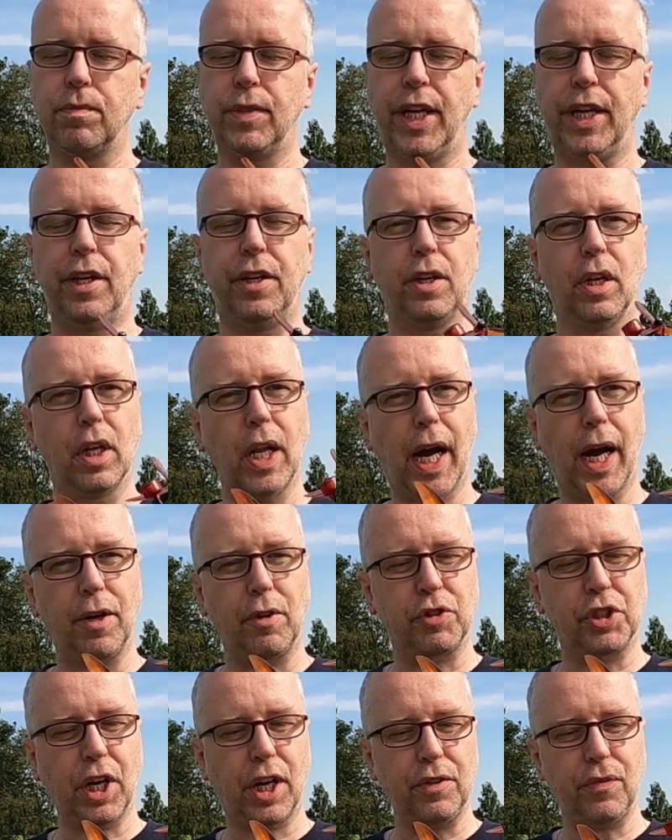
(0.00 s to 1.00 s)
than in the
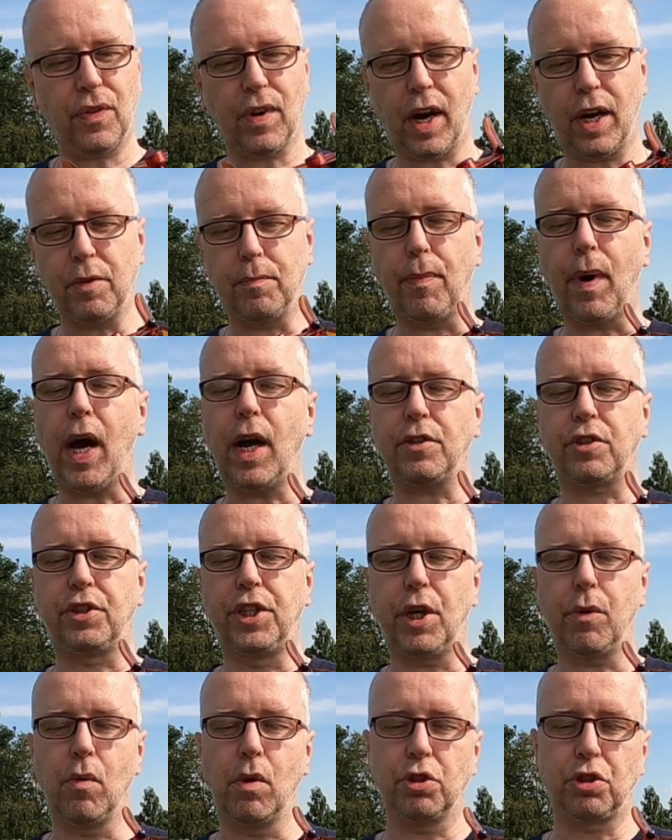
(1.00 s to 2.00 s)
line of sight flight, but
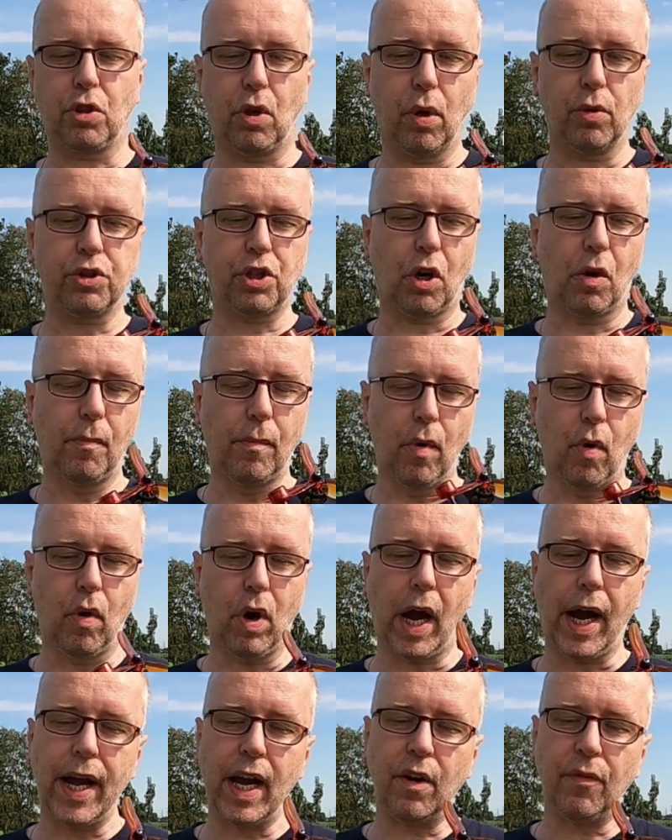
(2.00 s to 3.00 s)
there was also
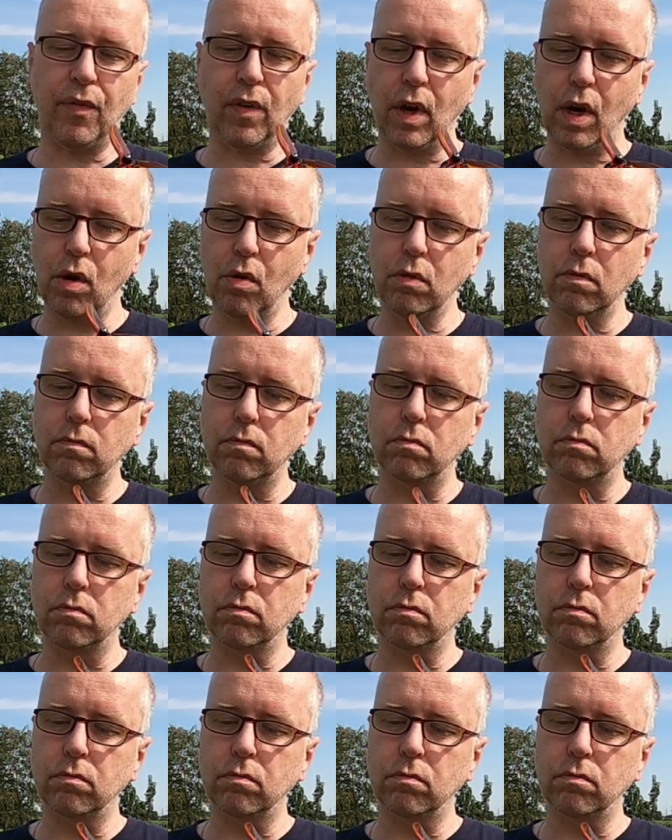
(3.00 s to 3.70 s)
more airflow.